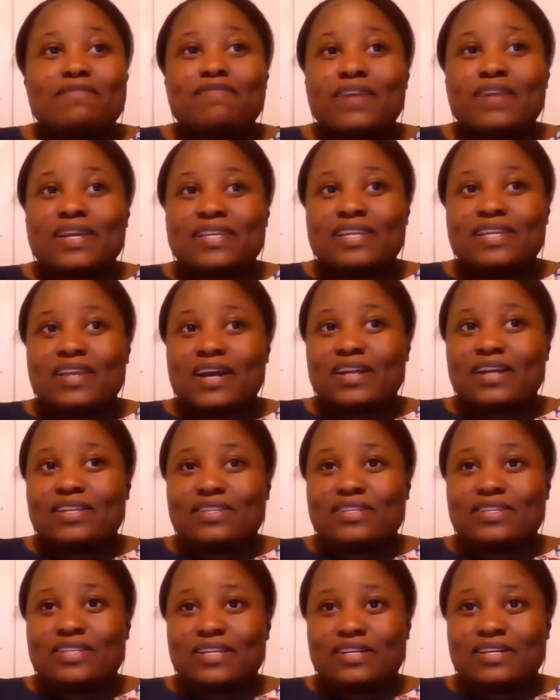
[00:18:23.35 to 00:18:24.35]
Finding God
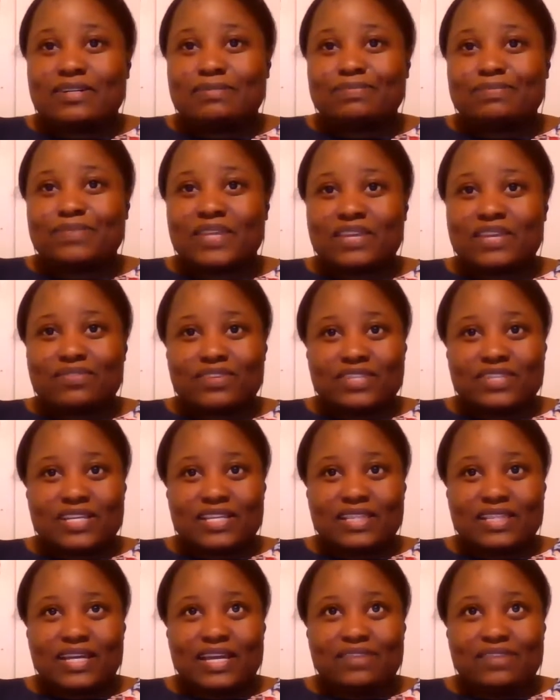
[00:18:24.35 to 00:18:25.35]
in
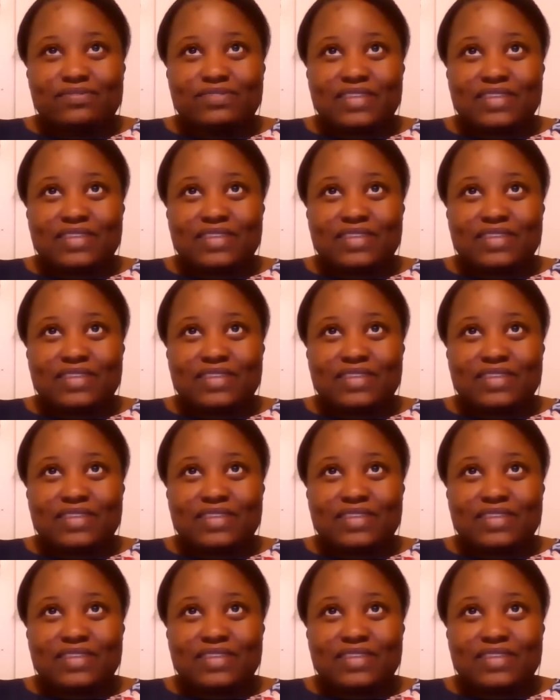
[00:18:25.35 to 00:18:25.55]
Everyday Life,